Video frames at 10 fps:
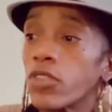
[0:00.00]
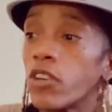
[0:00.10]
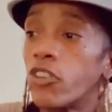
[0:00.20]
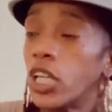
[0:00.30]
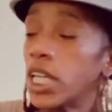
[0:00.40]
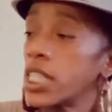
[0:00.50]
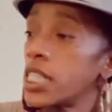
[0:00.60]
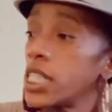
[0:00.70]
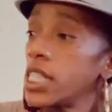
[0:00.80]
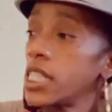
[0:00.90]
for
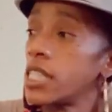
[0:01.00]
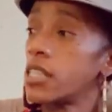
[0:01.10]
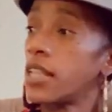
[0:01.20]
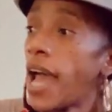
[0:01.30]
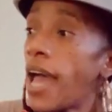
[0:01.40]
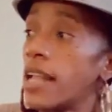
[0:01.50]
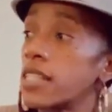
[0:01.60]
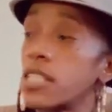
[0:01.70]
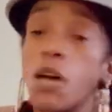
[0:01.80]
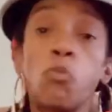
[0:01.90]
instance, that
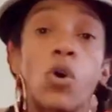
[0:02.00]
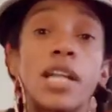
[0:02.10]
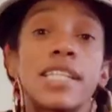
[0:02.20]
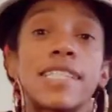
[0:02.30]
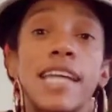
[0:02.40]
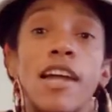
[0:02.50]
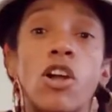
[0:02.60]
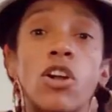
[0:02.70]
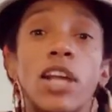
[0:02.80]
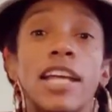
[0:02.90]
someone is
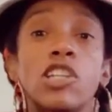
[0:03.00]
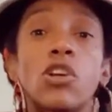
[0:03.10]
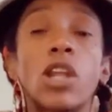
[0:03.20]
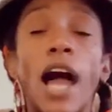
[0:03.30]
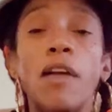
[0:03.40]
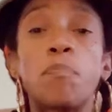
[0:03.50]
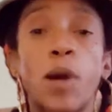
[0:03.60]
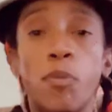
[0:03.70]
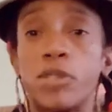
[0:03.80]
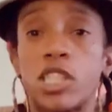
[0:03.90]
there in your life
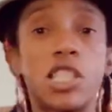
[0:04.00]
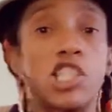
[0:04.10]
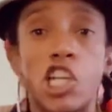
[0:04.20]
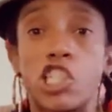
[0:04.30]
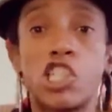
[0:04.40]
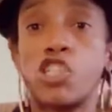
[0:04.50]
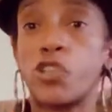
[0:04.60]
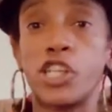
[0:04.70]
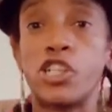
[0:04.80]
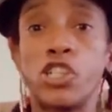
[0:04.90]
purposely just to
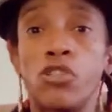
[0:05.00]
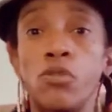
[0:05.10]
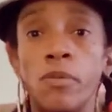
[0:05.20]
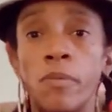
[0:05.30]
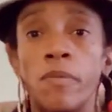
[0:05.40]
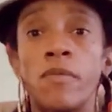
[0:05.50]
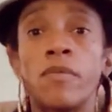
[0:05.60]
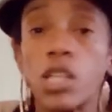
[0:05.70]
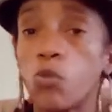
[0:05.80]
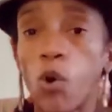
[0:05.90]
trigger you,
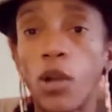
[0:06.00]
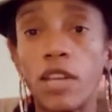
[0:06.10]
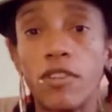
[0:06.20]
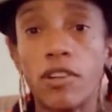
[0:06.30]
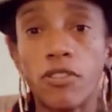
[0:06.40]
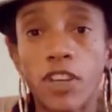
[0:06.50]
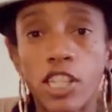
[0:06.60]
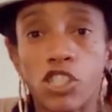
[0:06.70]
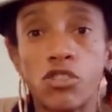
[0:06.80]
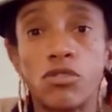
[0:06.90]
it won't even
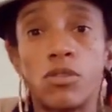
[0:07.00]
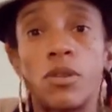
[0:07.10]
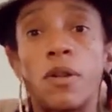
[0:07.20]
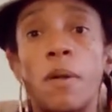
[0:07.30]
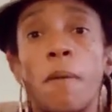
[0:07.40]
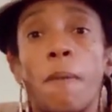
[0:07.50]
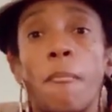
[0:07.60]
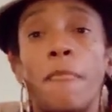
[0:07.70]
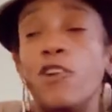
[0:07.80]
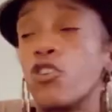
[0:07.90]
affect you.
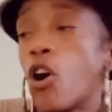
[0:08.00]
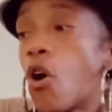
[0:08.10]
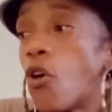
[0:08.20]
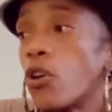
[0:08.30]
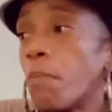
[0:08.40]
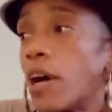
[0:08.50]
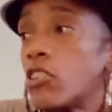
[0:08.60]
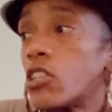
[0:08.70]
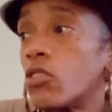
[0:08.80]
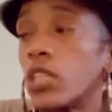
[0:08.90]
You'll go on
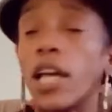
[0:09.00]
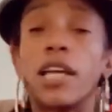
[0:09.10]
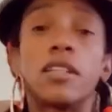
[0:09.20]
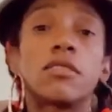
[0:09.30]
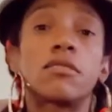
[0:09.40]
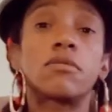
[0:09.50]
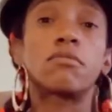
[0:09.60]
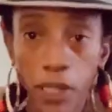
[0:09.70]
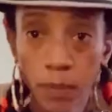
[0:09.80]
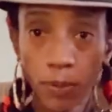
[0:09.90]
about your day.
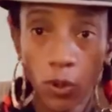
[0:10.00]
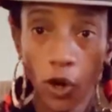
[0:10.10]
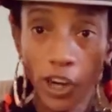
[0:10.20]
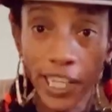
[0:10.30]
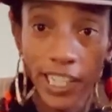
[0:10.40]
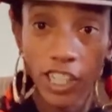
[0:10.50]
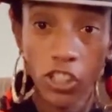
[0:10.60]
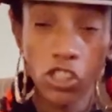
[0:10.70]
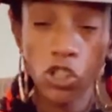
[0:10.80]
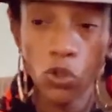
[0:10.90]
People are
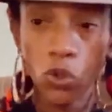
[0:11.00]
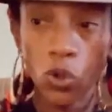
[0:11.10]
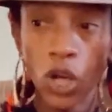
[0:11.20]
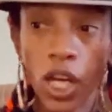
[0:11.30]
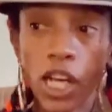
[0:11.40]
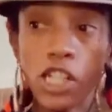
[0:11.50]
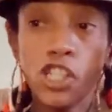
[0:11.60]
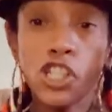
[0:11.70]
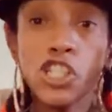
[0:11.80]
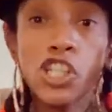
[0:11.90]
here to
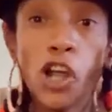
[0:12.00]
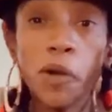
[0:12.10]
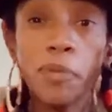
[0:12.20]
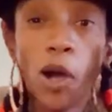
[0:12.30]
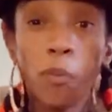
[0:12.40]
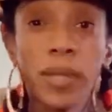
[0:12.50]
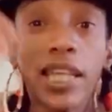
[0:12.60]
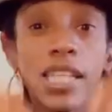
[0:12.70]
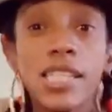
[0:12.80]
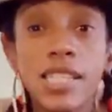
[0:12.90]
disturb your
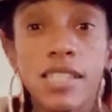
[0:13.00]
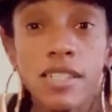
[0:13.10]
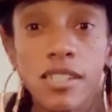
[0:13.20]
peace.